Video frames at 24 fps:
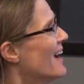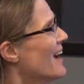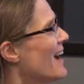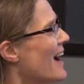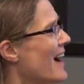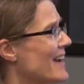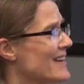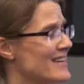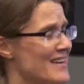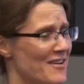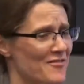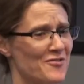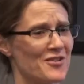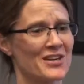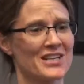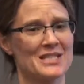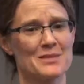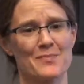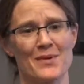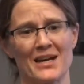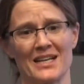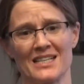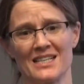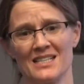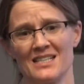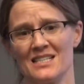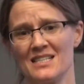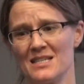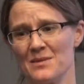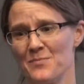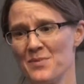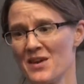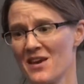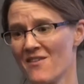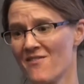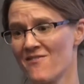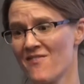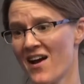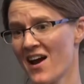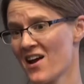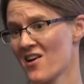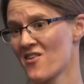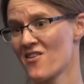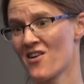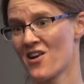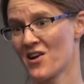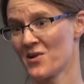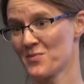I never expected to be a
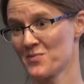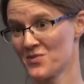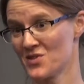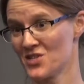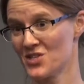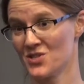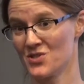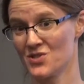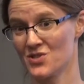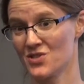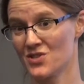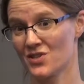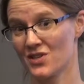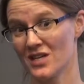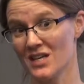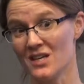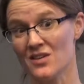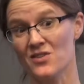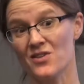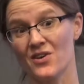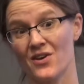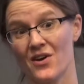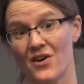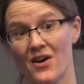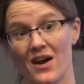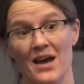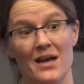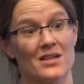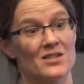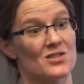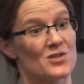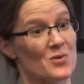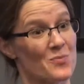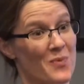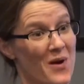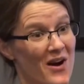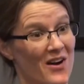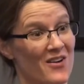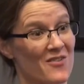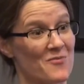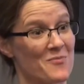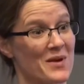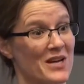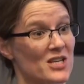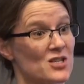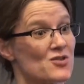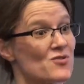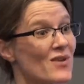firearms user either, and so part of
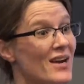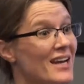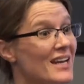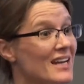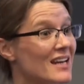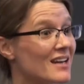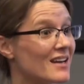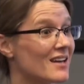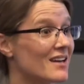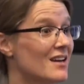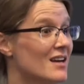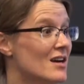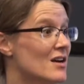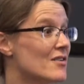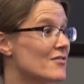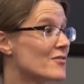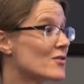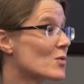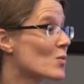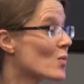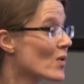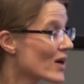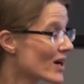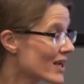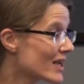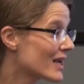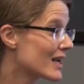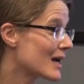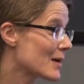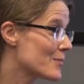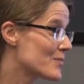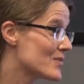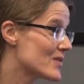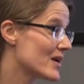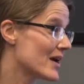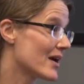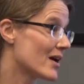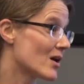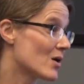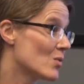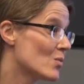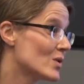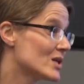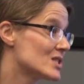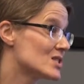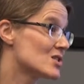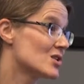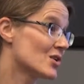my training for working up there
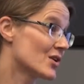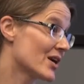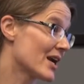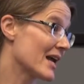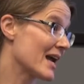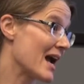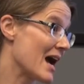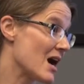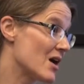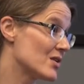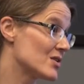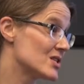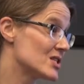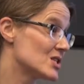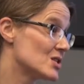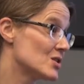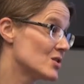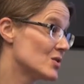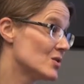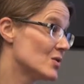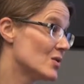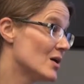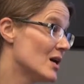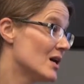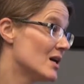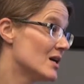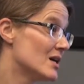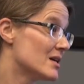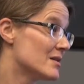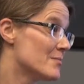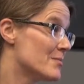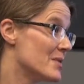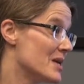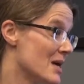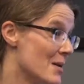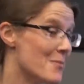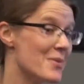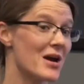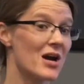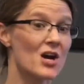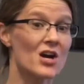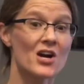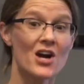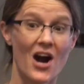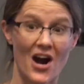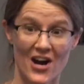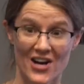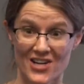was learning how to be a
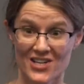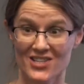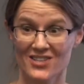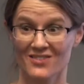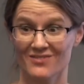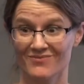bear guard